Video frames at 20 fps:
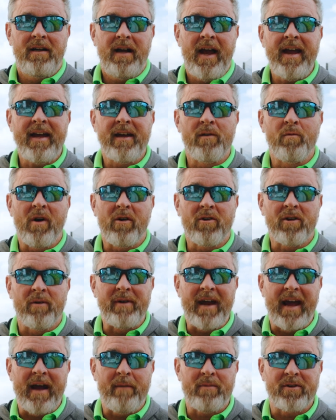Hey, and welcome
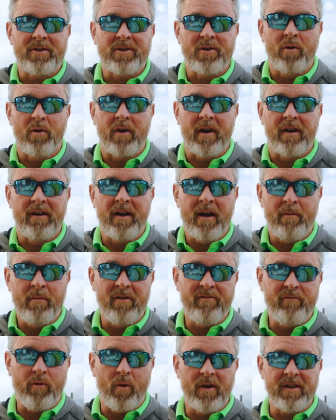to episode number
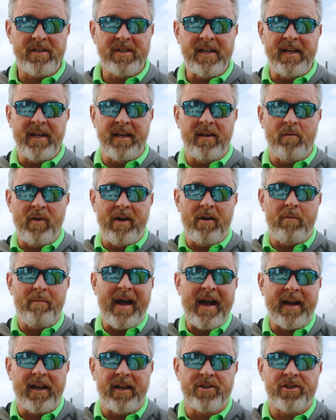14. We are
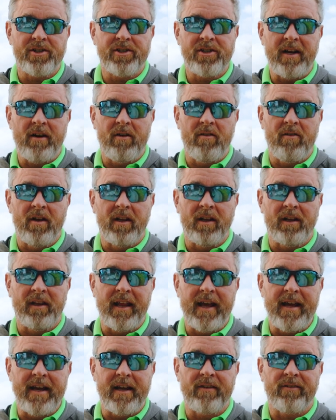back at Sierra
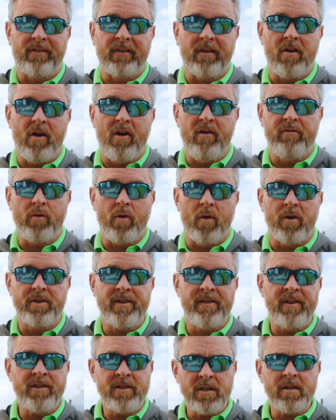Lakes Golf Course,
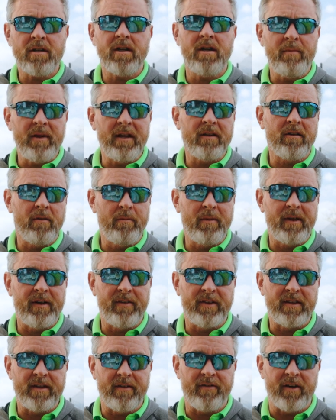and this is going to be a little bit of
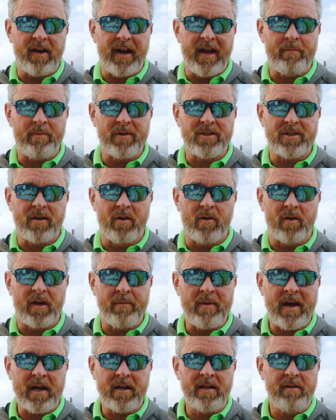a different episode. I'm
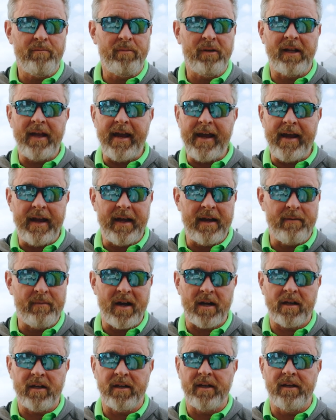not going to play, I'm
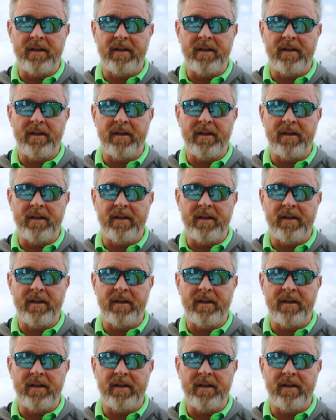not going